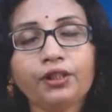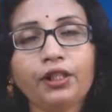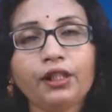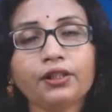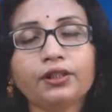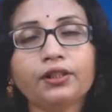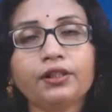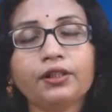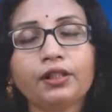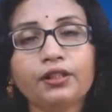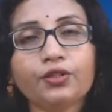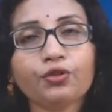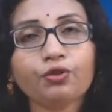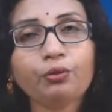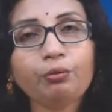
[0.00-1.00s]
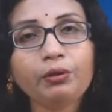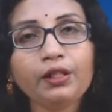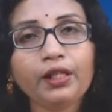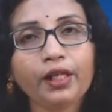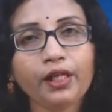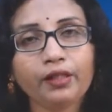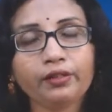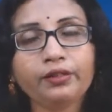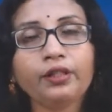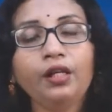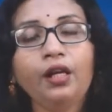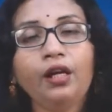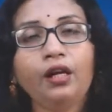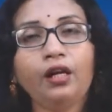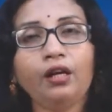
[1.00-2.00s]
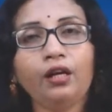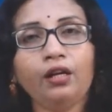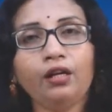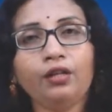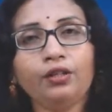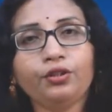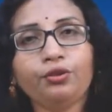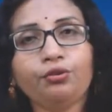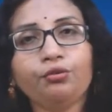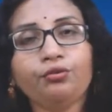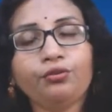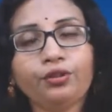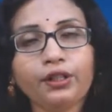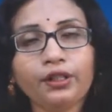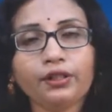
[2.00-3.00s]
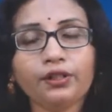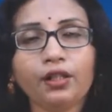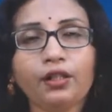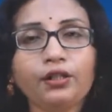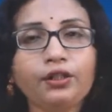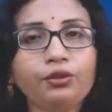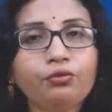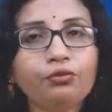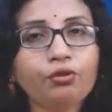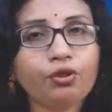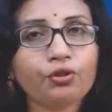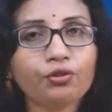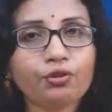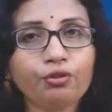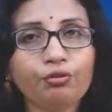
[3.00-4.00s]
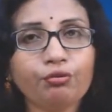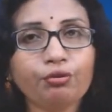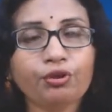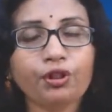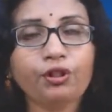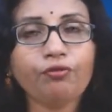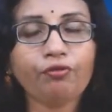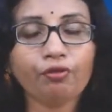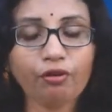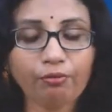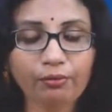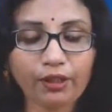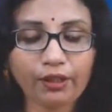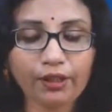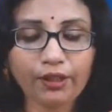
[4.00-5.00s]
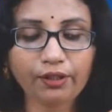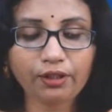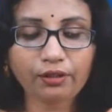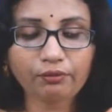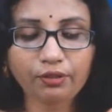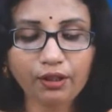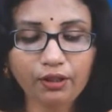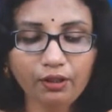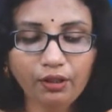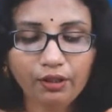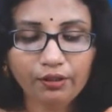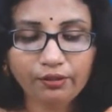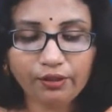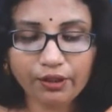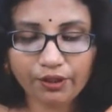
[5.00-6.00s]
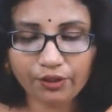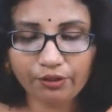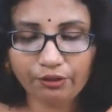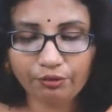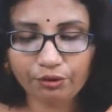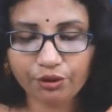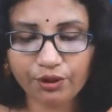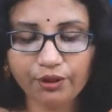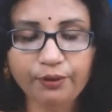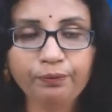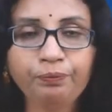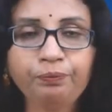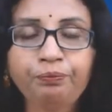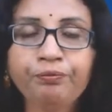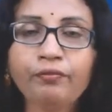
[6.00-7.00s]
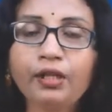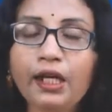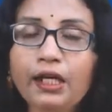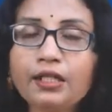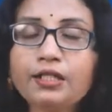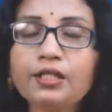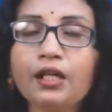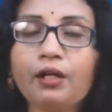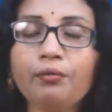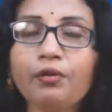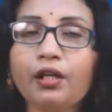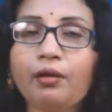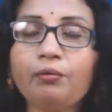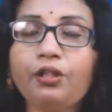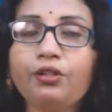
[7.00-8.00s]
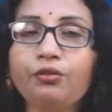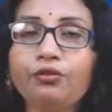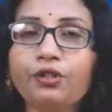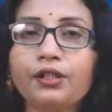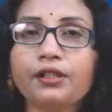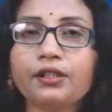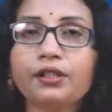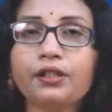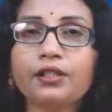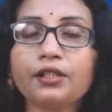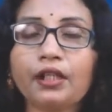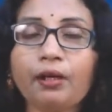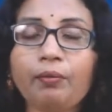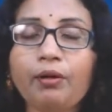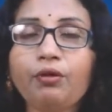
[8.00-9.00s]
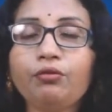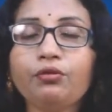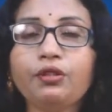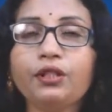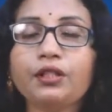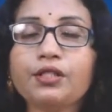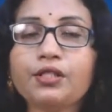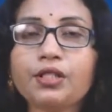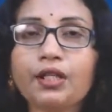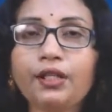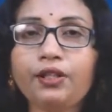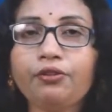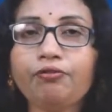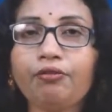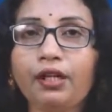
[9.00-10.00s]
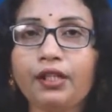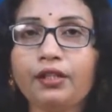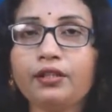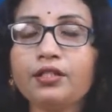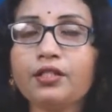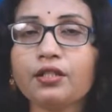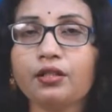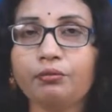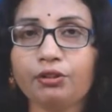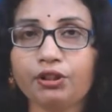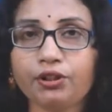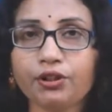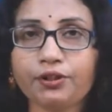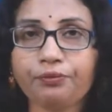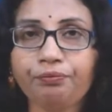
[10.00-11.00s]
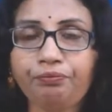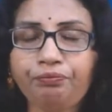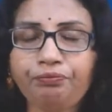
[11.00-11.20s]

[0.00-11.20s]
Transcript: election has to be held to create a new constitution from the date of the dissolution. Next, I am coming to discuss about the State Finance Commission